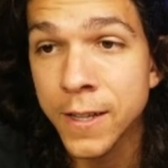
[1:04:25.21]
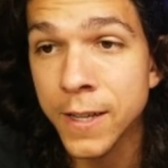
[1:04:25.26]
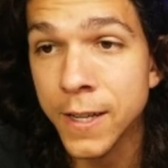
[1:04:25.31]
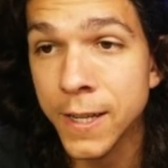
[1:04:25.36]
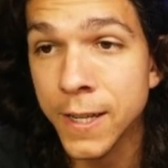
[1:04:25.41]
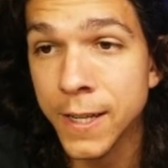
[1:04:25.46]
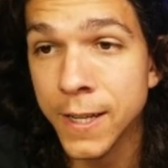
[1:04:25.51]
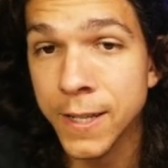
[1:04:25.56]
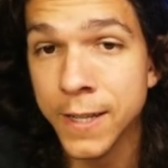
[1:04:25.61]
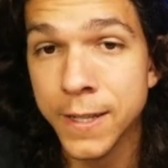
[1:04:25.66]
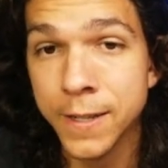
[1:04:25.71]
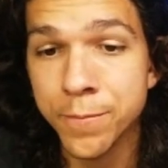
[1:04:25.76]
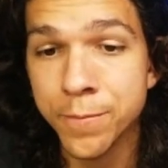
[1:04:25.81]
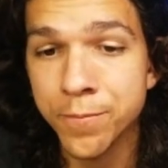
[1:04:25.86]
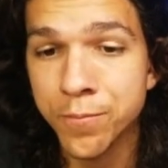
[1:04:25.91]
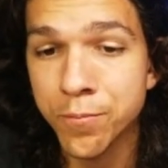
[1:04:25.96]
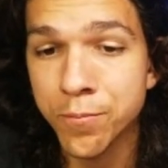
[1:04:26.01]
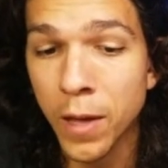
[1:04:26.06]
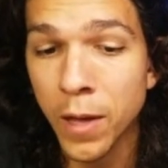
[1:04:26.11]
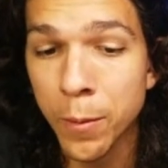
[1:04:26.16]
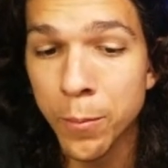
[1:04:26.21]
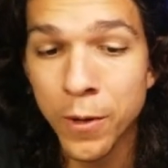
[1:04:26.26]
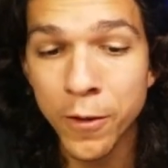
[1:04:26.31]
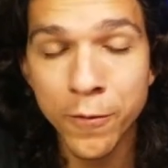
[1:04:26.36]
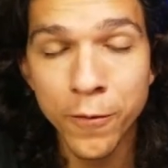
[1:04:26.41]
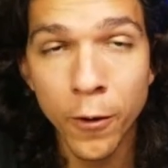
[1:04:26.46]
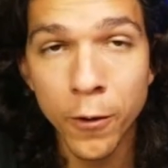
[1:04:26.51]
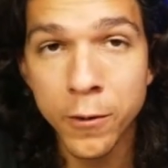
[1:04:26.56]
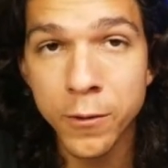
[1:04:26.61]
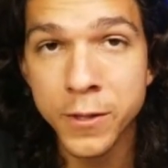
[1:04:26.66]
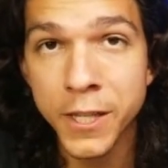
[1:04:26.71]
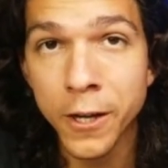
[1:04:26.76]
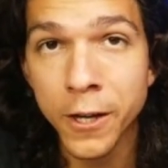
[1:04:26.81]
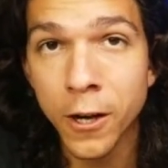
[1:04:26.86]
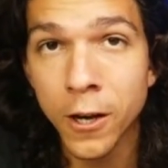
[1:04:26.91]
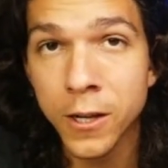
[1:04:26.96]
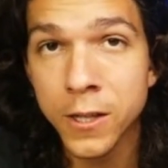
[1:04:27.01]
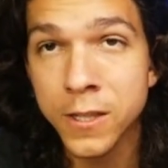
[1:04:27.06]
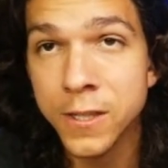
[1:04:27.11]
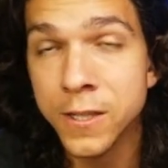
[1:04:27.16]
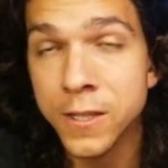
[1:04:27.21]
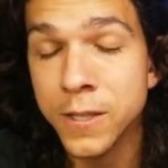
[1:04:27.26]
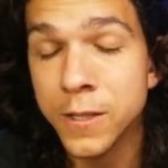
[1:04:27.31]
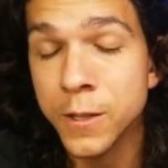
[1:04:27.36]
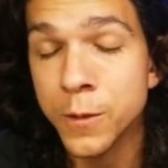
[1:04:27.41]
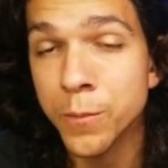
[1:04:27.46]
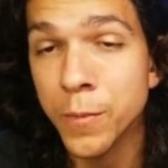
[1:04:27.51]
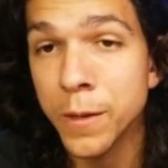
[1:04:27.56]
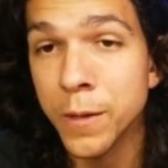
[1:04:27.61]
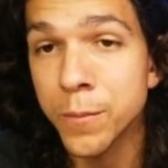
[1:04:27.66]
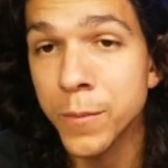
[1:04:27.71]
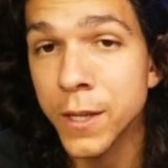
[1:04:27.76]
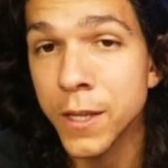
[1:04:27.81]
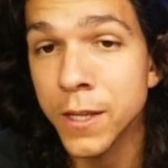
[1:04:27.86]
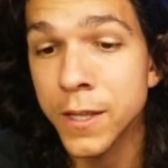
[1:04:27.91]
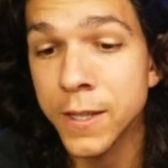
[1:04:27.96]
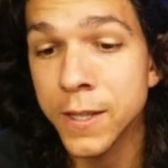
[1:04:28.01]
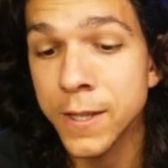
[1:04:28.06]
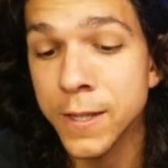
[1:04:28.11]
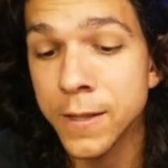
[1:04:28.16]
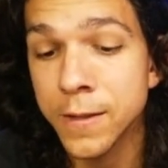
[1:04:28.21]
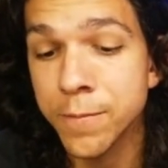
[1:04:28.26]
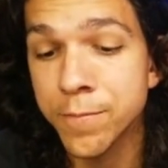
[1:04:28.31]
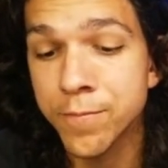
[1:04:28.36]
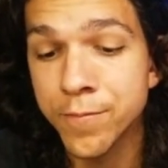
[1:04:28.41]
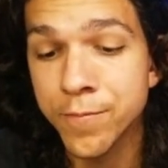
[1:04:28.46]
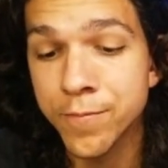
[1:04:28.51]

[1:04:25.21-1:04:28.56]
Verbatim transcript: Uh, maybe Fotodiox, maybe...